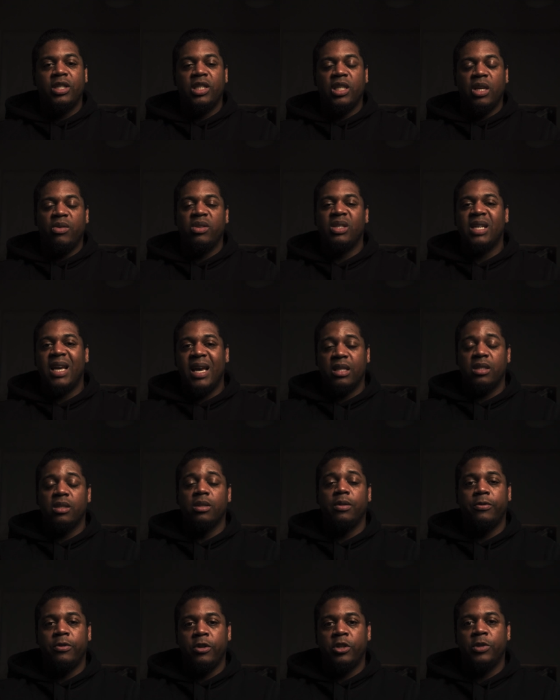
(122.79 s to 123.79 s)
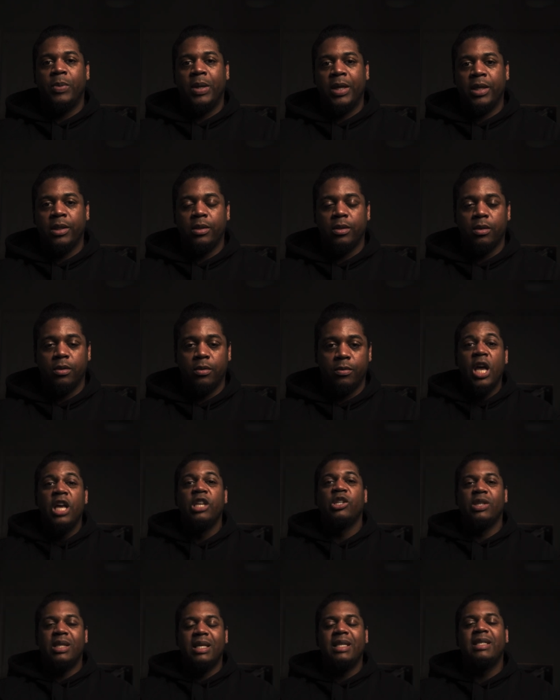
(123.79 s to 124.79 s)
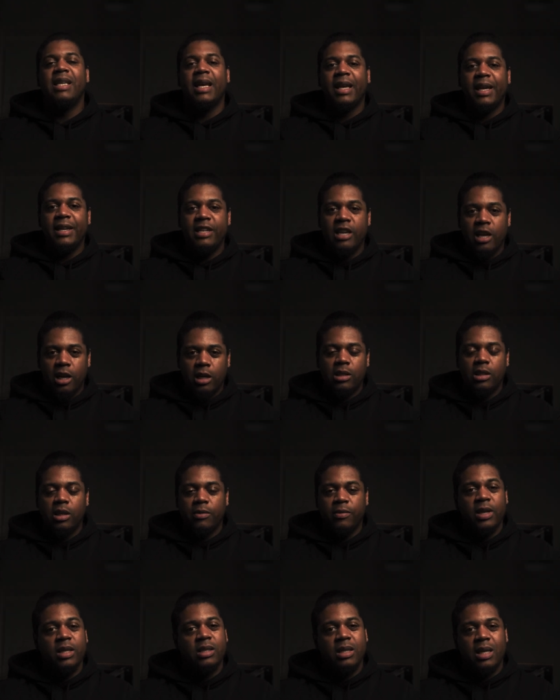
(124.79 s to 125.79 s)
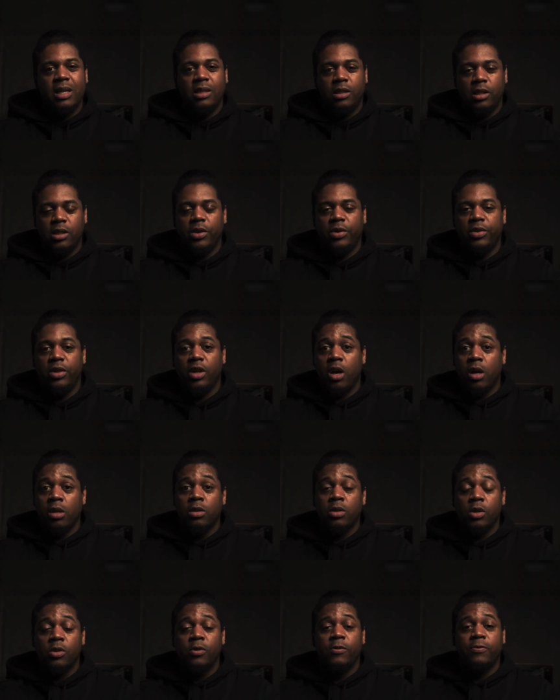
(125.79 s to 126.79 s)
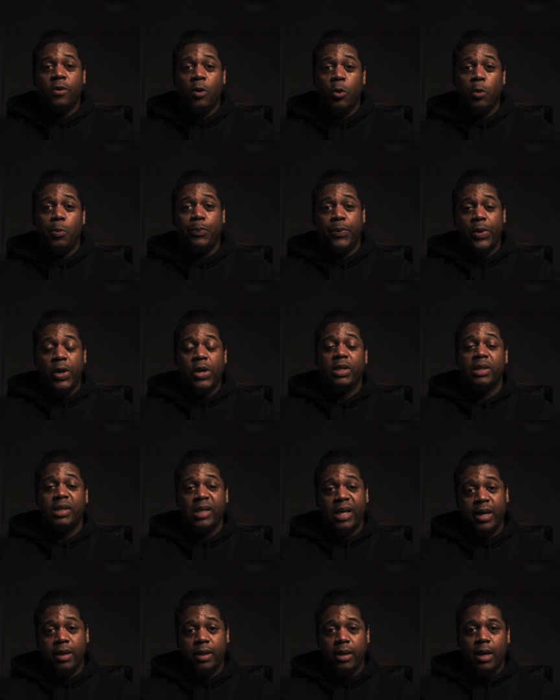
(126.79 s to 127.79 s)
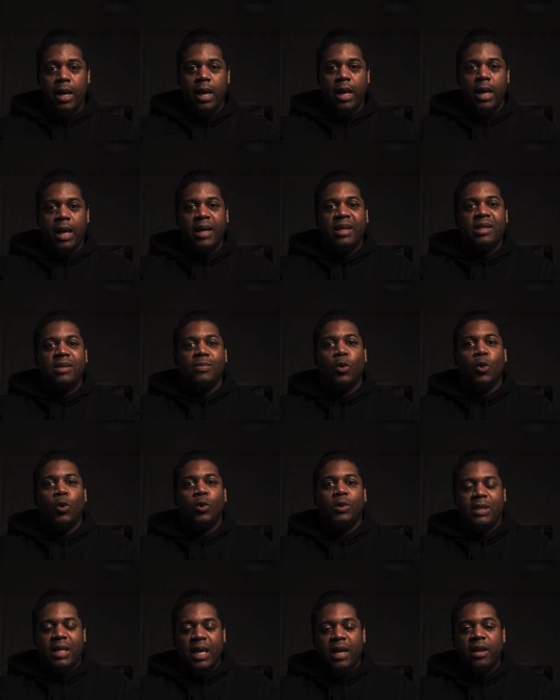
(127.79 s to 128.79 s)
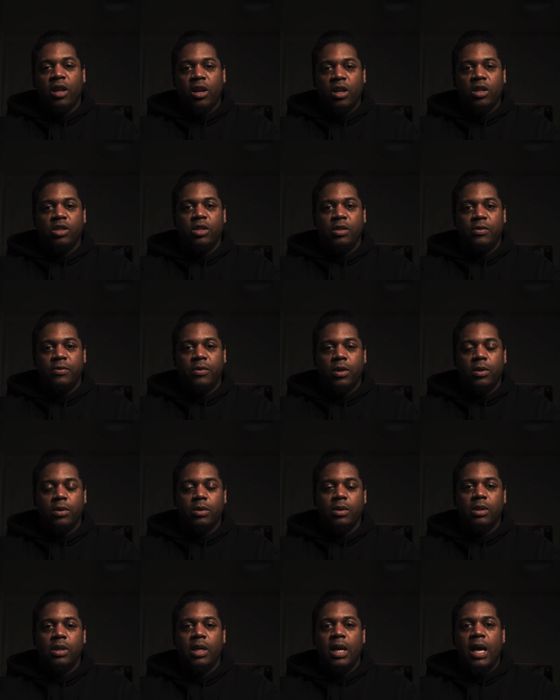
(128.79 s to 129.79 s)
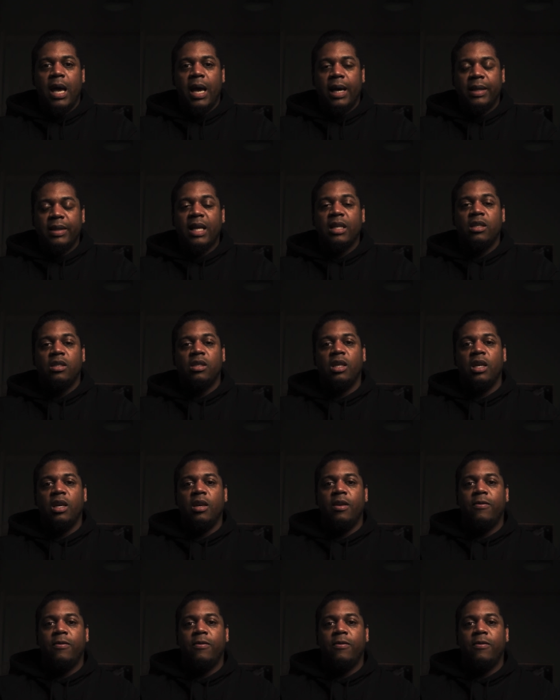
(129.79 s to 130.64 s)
Series X in the first place. So the second negative isn't necessarily the console's fault per se, it's more technology's fault, and that's the